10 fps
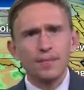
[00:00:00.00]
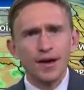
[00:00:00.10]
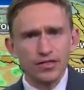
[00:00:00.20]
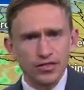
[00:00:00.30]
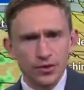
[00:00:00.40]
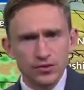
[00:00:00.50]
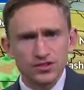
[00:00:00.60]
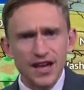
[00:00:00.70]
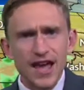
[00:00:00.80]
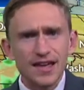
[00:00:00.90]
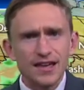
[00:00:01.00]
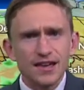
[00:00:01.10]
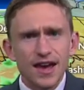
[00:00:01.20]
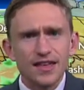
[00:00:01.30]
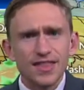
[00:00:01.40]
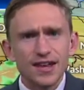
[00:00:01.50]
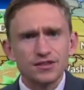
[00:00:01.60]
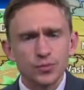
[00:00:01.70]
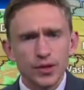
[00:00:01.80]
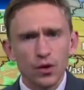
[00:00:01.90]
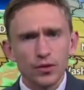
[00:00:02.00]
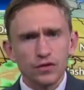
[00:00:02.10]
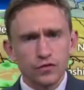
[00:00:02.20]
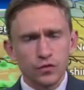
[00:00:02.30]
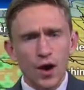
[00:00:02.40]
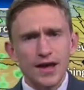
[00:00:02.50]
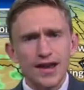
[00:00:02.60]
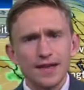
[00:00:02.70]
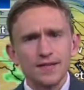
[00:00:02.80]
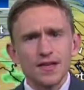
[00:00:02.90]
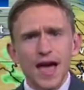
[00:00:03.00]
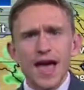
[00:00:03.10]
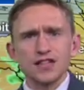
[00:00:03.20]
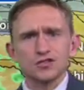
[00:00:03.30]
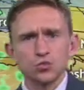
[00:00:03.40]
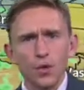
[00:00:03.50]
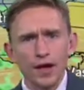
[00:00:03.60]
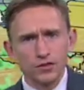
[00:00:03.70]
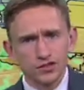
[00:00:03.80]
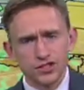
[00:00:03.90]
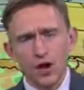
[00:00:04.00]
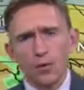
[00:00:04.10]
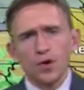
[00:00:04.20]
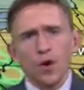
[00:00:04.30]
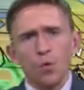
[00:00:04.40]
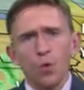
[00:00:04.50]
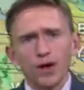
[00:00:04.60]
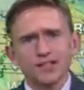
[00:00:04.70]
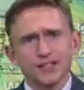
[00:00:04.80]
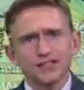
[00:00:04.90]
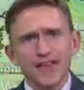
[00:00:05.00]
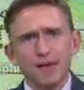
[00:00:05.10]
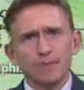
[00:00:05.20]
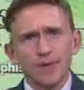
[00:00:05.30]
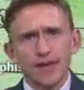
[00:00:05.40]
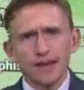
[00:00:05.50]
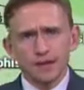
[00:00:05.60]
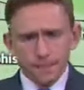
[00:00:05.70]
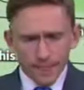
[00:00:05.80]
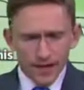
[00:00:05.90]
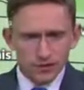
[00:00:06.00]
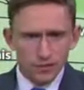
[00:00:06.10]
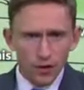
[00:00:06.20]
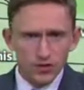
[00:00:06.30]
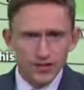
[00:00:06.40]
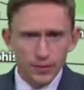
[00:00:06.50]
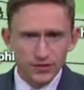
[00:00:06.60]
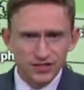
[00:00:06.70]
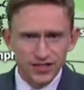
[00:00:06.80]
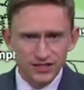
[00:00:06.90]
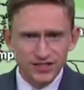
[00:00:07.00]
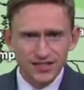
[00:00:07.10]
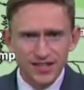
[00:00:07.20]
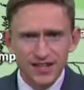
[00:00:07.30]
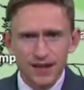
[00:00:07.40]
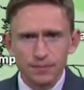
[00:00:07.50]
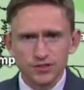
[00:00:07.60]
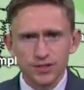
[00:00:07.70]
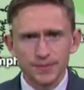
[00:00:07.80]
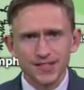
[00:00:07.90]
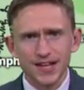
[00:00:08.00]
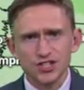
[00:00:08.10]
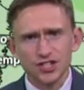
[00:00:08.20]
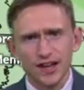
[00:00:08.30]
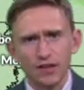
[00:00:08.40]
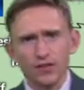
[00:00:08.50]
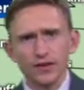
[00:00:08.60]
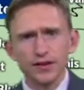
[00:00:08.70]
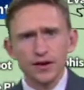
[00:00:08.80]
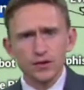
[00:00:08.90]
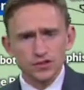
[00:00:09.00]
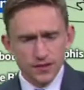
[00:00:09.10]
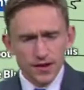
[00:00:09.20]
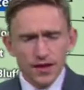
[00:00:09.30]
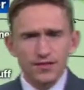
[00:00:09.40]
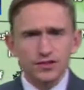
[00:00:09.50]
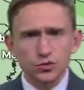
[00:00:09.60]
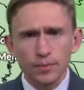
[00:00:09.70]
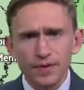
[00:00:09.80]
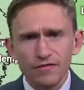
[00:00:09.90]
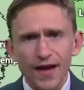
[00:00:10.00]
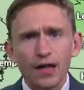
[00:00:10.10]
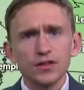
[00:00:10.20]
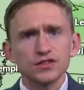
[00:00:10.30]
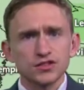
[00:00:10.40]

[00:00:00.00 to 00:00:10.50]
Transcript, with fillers: by Thursday and then as we go into Friday as well. So what does that mean as far as our 6 to 10 day precipitation outlook goes? This would be valid